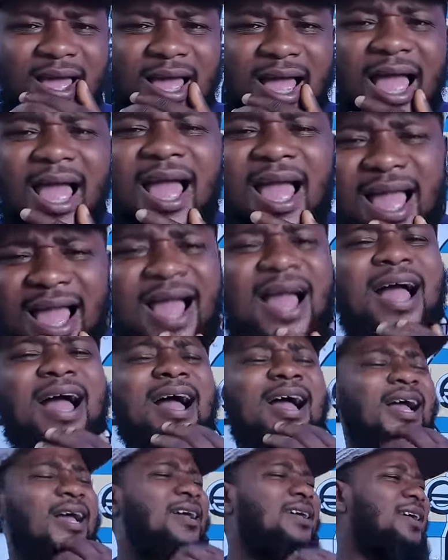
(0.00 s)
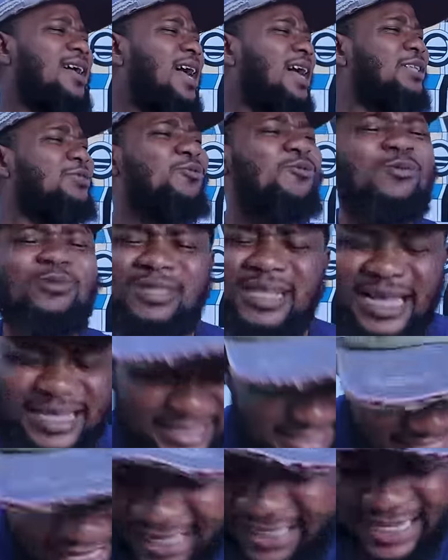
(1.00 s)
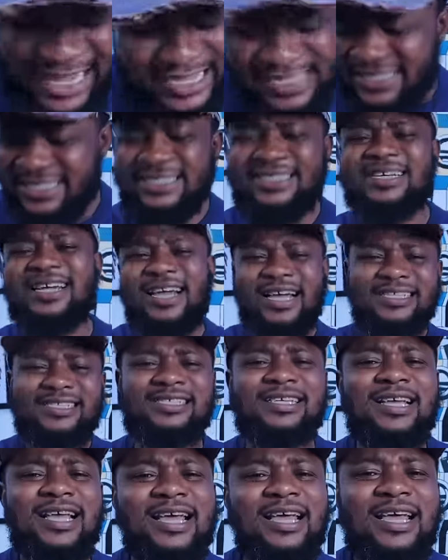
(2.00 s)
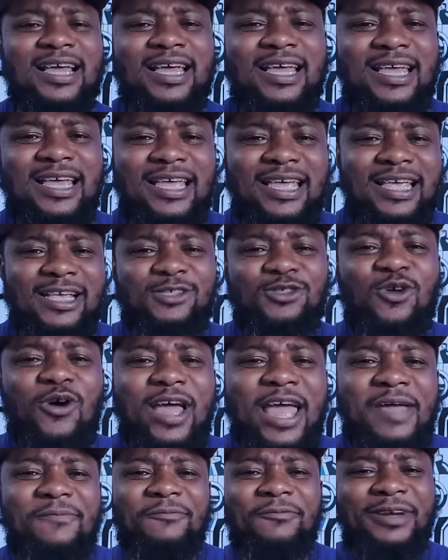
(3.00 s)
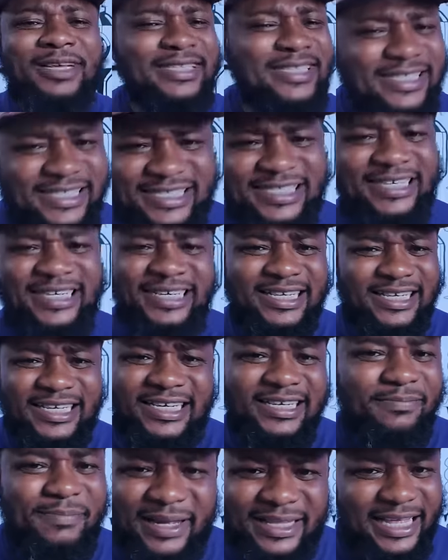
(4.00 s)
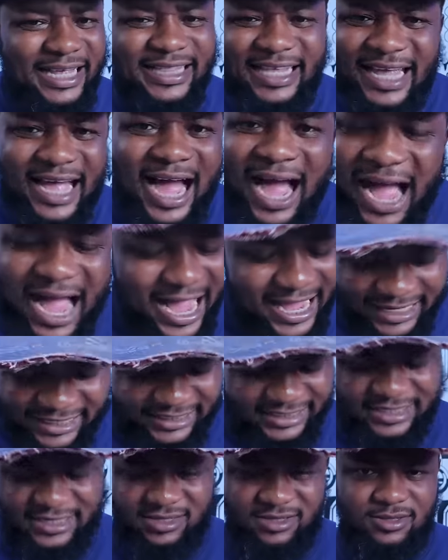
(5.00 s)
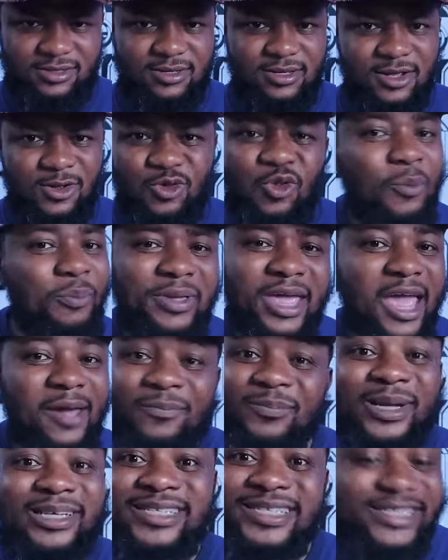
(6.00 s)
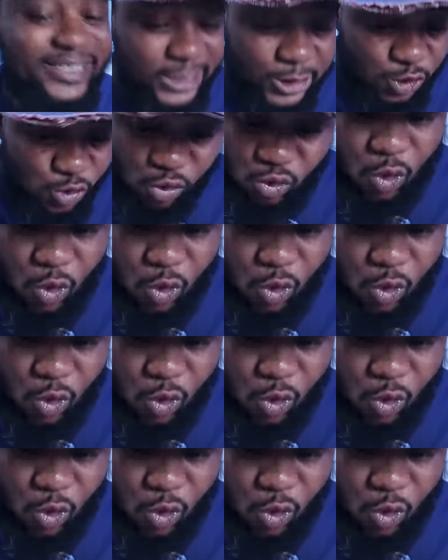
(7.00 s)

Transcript: Ha! I don't understand Nigerians. It's not everything made they hide. Not be everything you